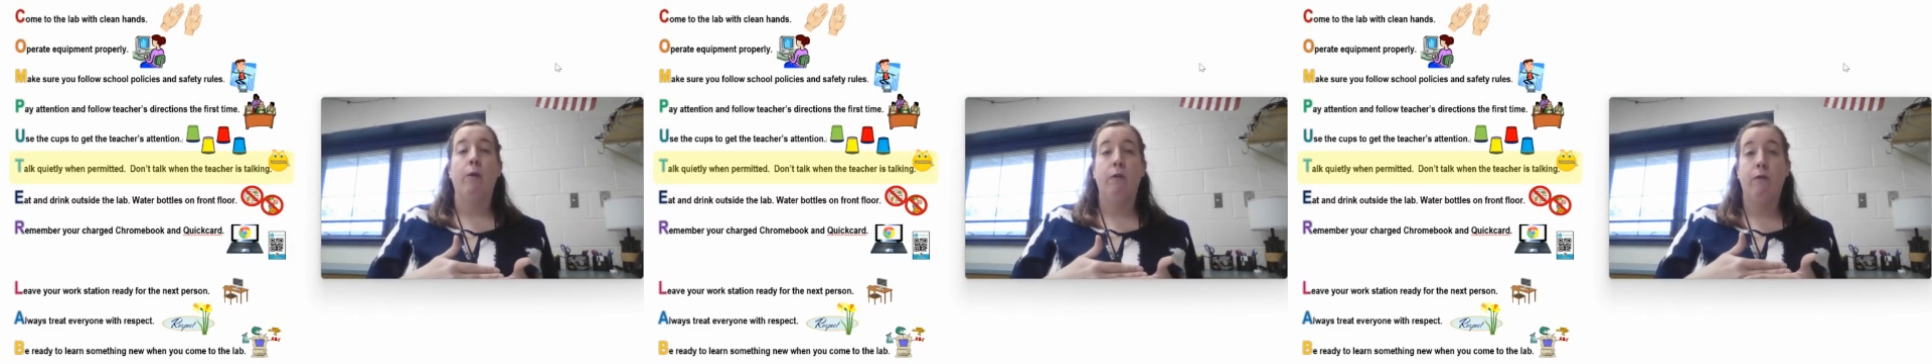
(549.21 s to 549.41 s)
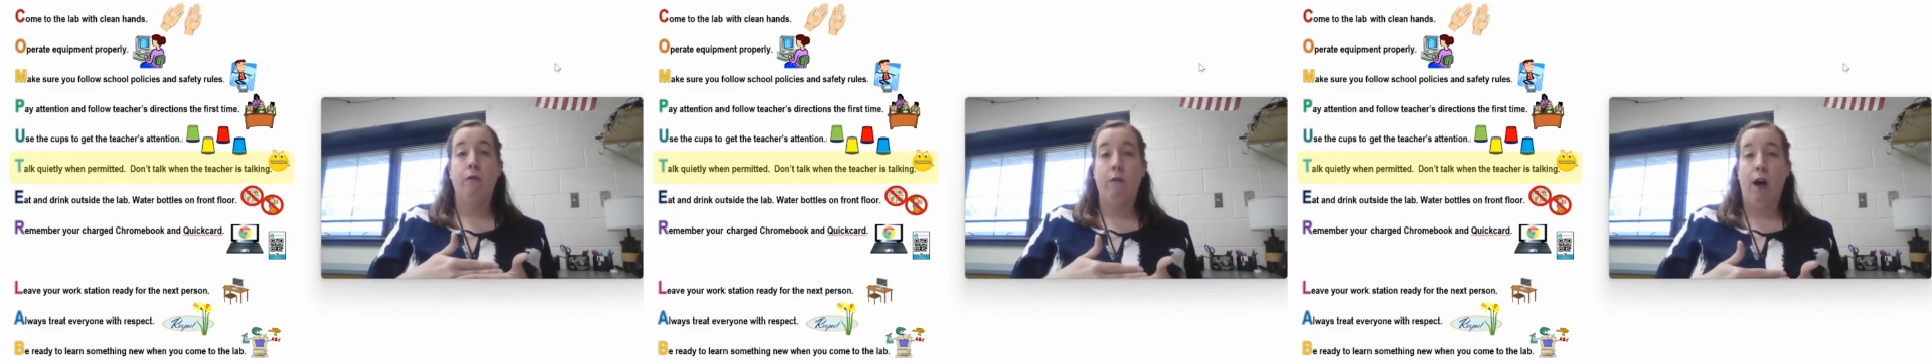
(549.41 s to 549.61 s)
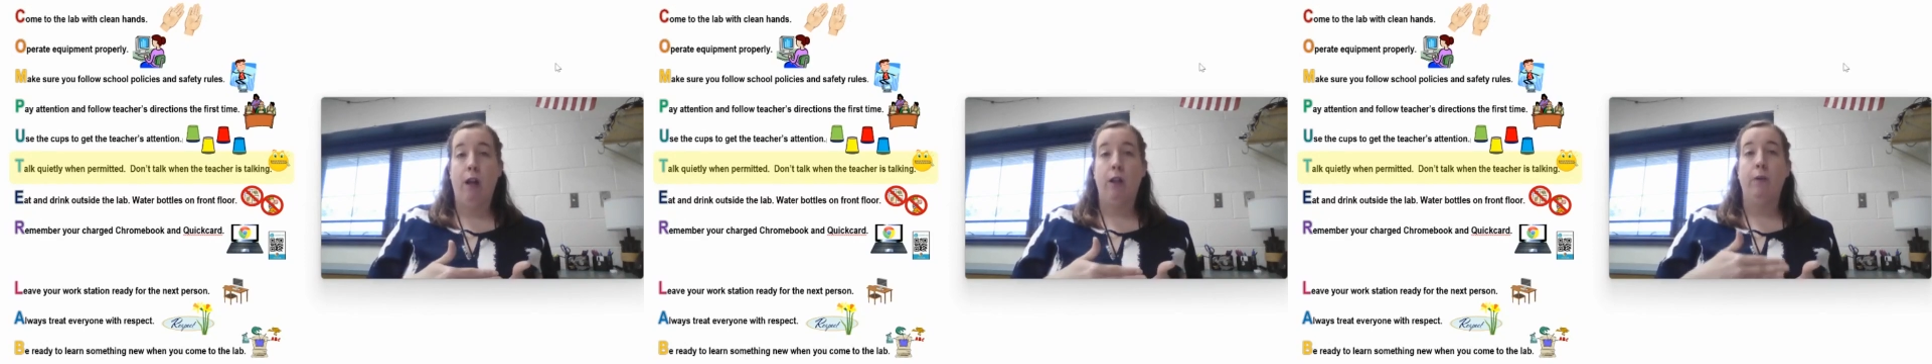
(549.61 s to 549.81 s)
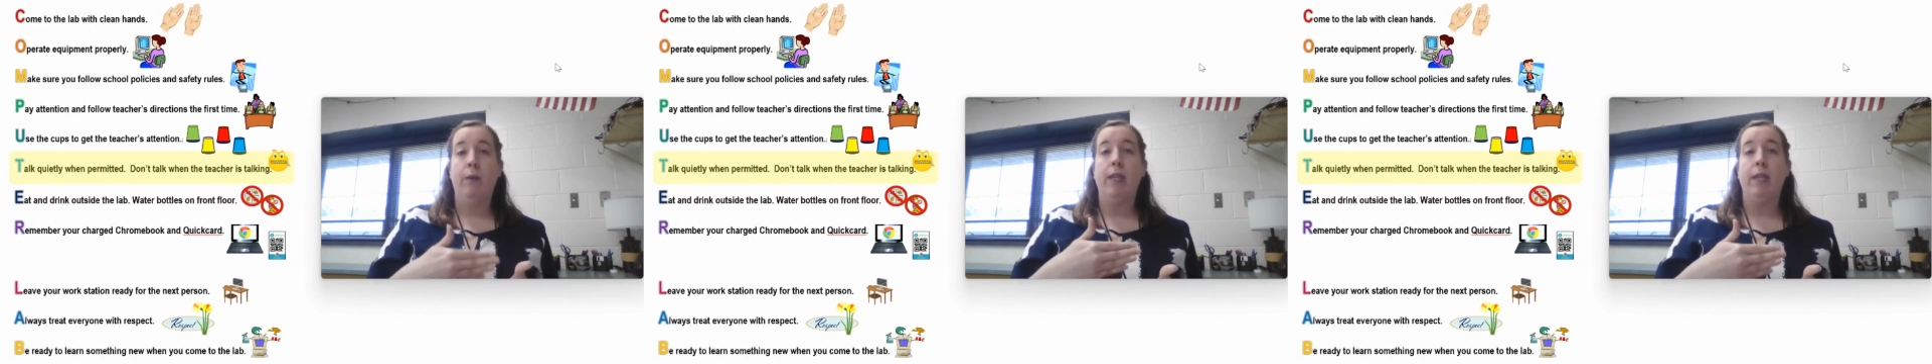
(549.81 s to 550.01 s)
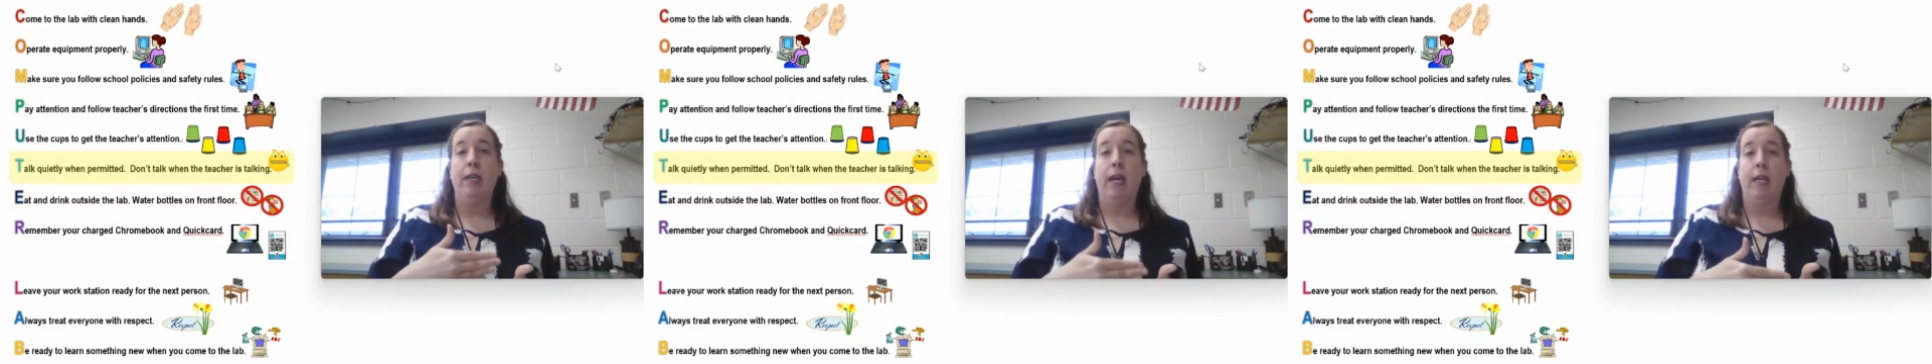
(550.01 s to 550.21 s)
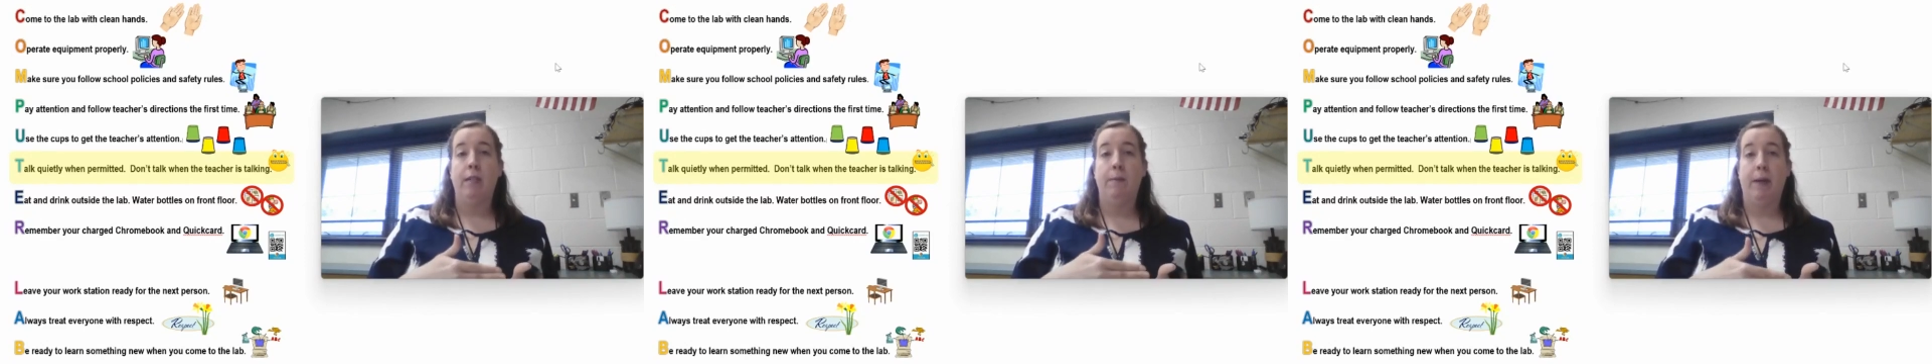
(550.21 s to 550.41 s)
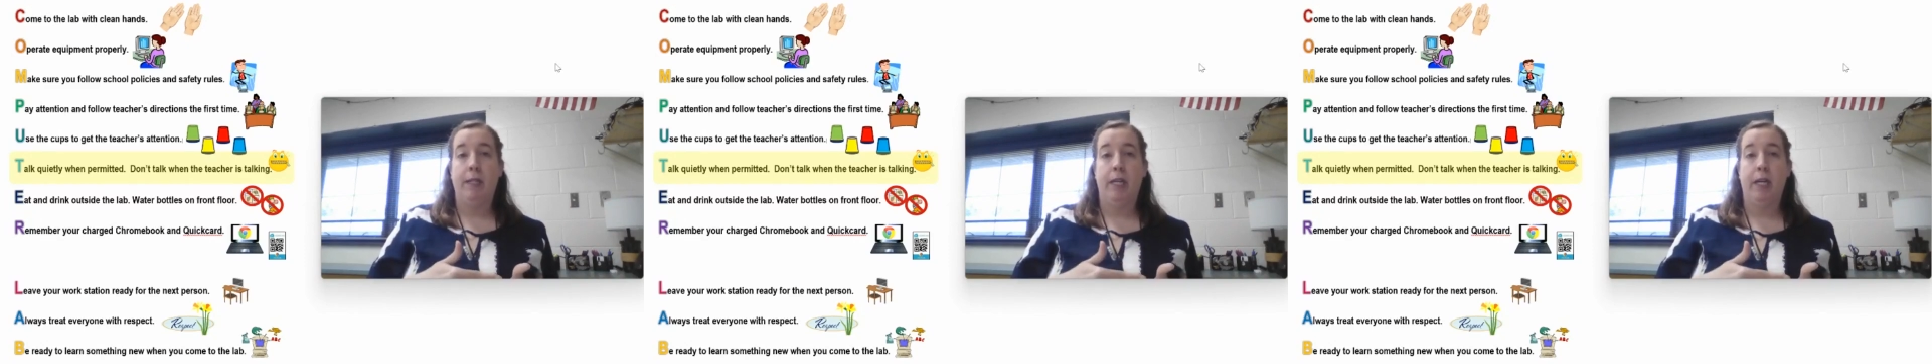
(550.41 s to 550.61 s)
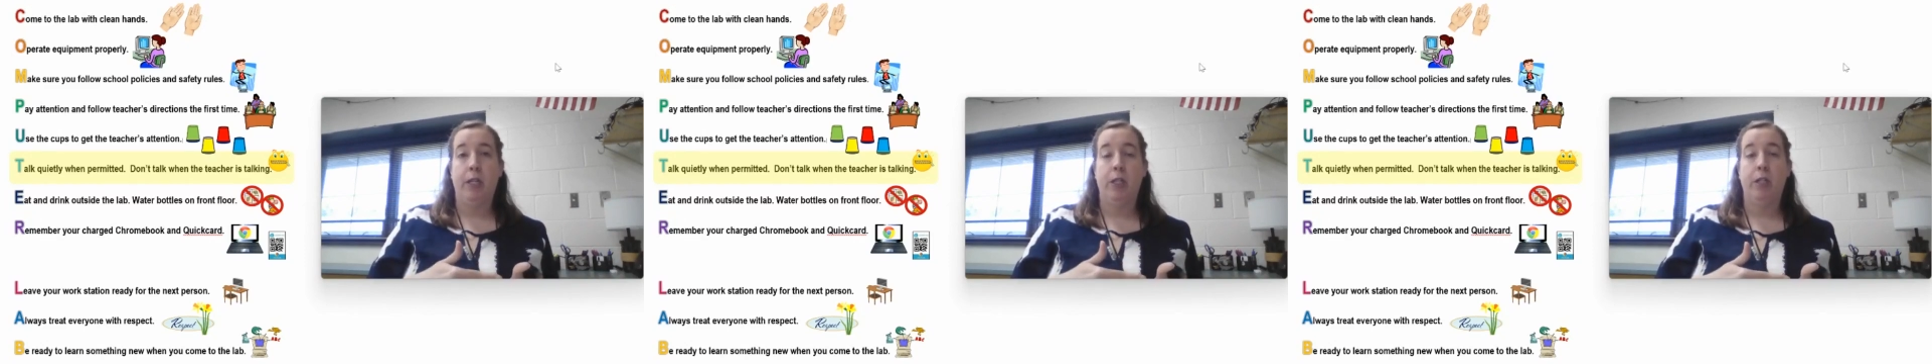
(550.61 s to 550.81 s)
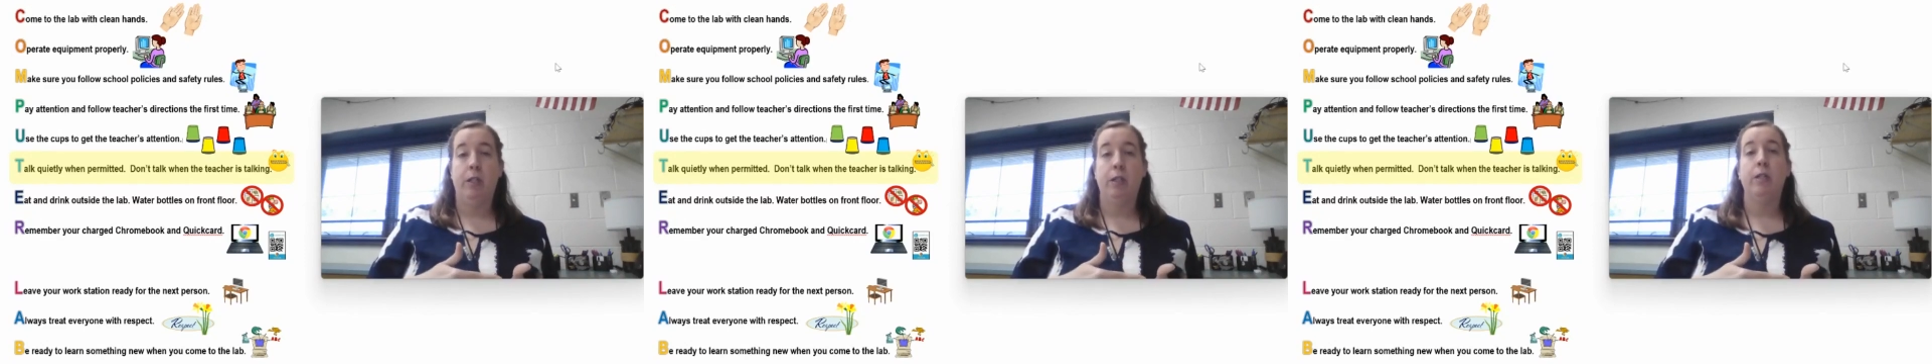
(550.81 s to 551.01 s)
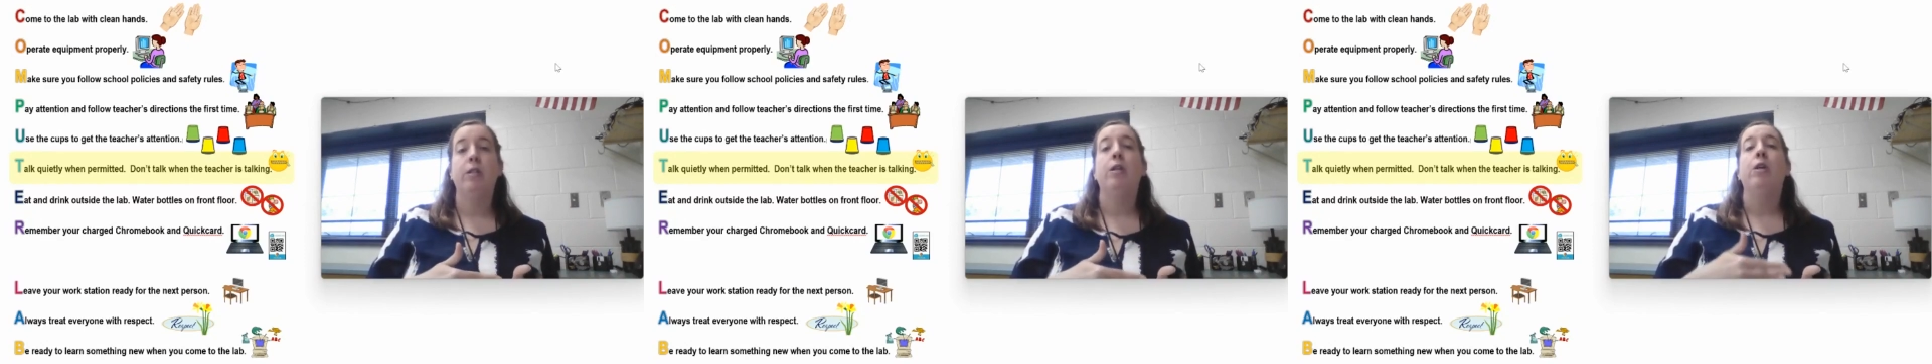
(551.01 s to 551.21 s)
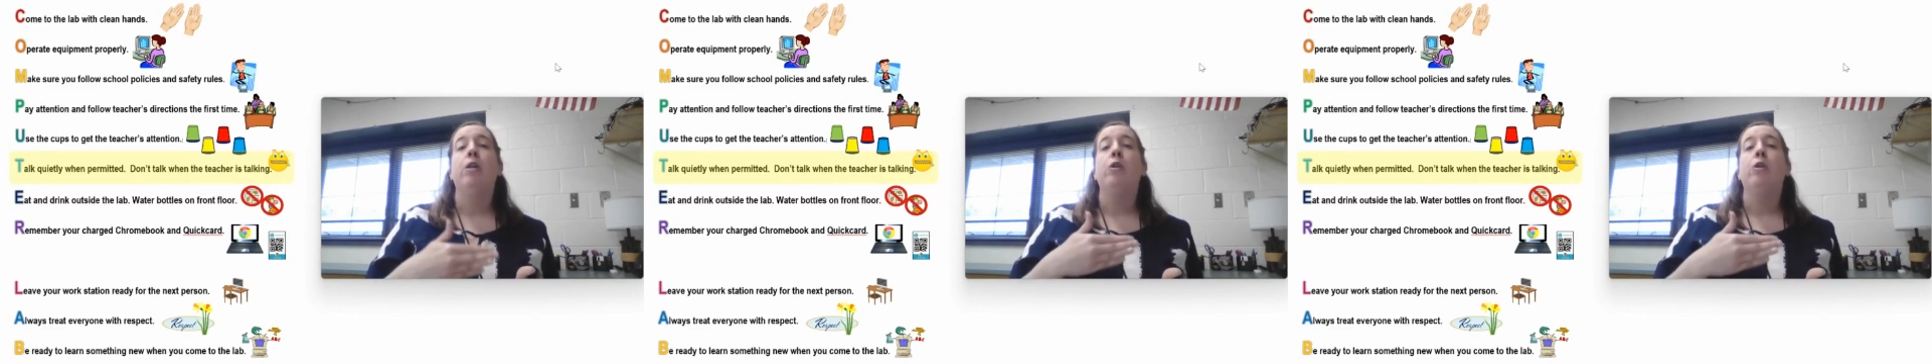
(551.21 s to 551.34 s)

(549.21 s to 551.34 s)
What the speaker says: following the expectations.